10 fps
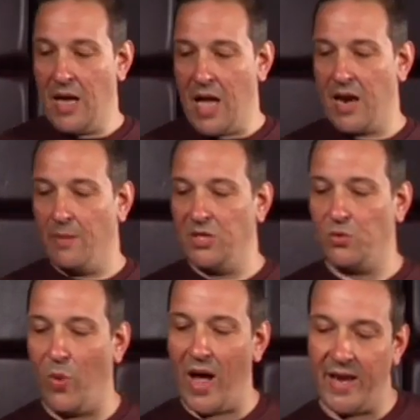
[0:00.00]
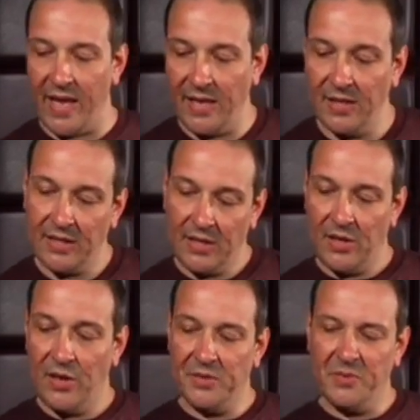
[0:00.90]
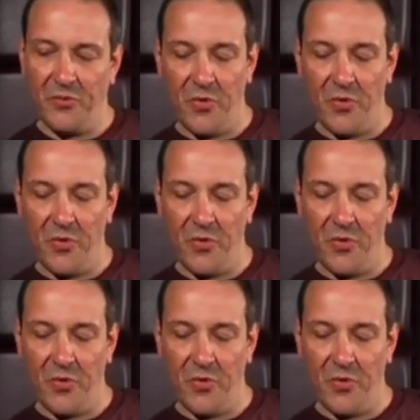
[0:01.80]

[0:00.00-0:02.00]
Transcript: and I'm just waiting for